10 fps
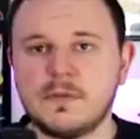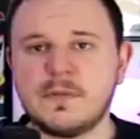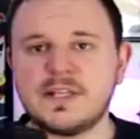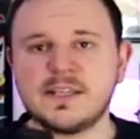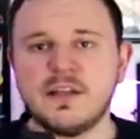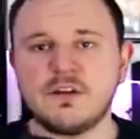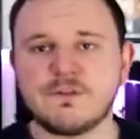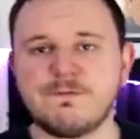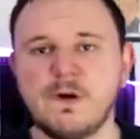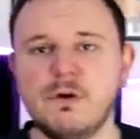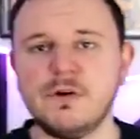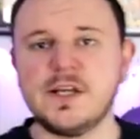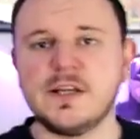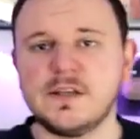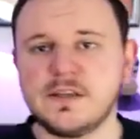But basically on your
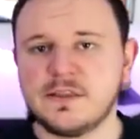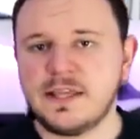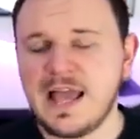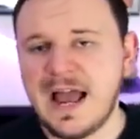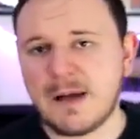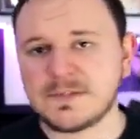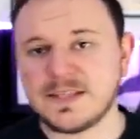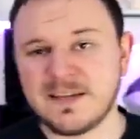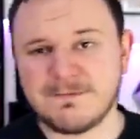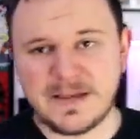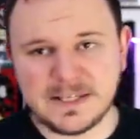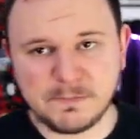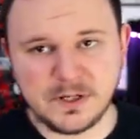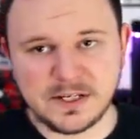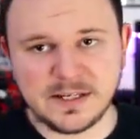phone, the apps like
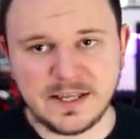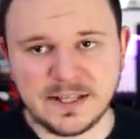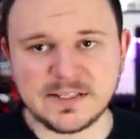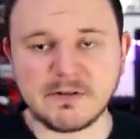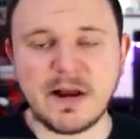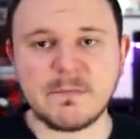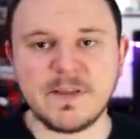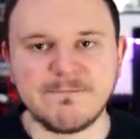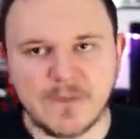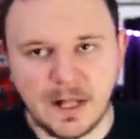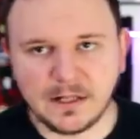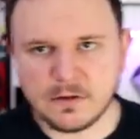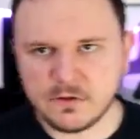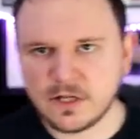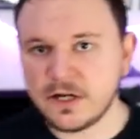Facebook, Instagram, they follow
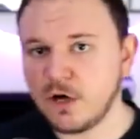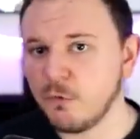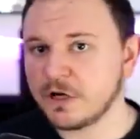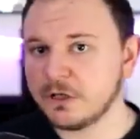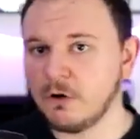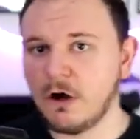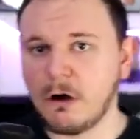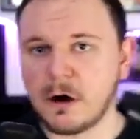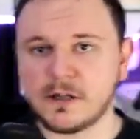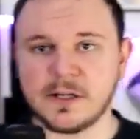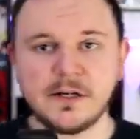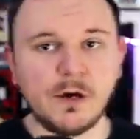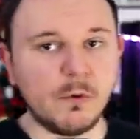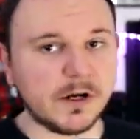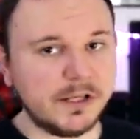you, they know where you are, they know where